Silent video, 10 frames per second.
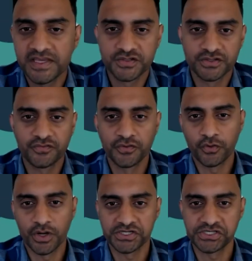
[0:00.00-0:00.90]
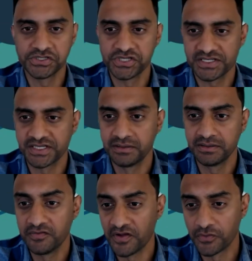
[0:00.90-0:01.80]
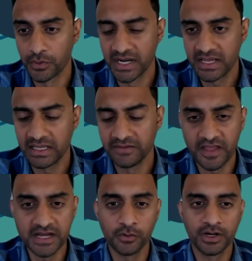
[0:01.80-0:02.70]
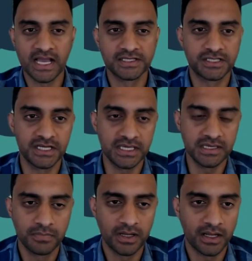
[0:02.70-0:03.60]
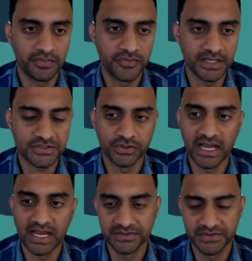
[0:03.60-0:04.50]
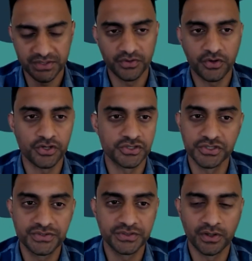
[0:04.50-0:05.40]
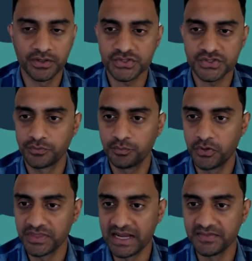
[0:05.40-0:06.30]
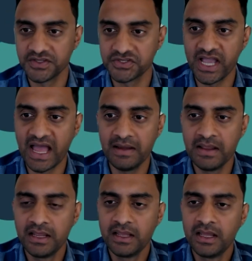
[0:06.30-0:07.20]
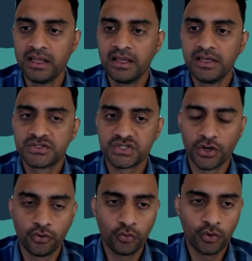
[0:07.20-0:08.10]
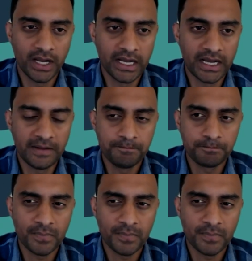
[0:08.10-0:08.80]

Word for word: thanks for the question, Jess. And if everyone, if anyone has any uh, thoughts or guidance, I'd encourage you to also put that in the chat. So, uh,